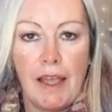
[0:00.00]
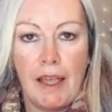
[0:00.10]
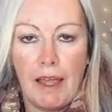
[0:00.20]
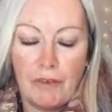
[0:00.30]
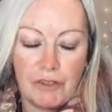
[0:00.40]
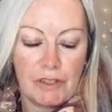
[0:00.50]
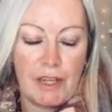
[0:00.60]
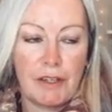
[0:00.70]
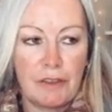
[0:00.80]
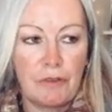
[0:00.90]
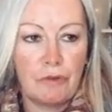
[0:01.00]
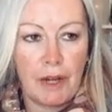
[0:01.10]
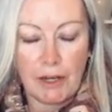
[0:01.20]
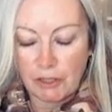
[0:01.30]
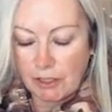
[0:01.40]
And I've just had a thought
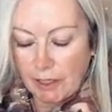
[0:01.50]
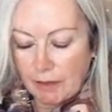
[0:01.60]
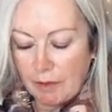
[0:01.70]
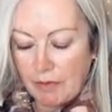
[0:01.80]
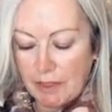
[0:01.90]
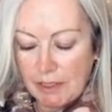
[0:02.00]
actually, if it's